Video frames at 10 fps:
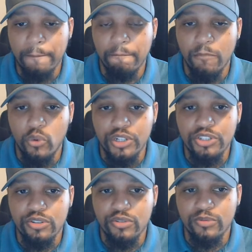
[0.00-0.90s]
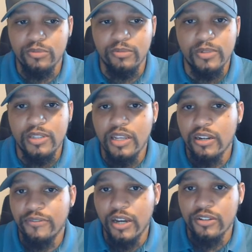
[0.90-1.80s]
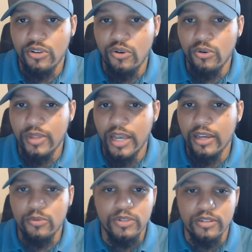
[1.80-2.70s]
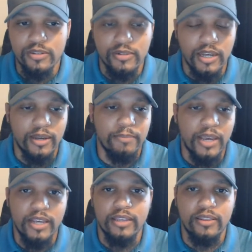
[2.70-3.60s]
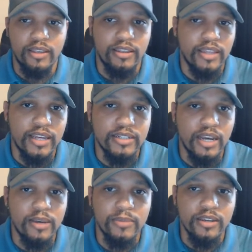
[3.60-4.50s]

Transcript: which signifies a whole lot, which is back in that time, like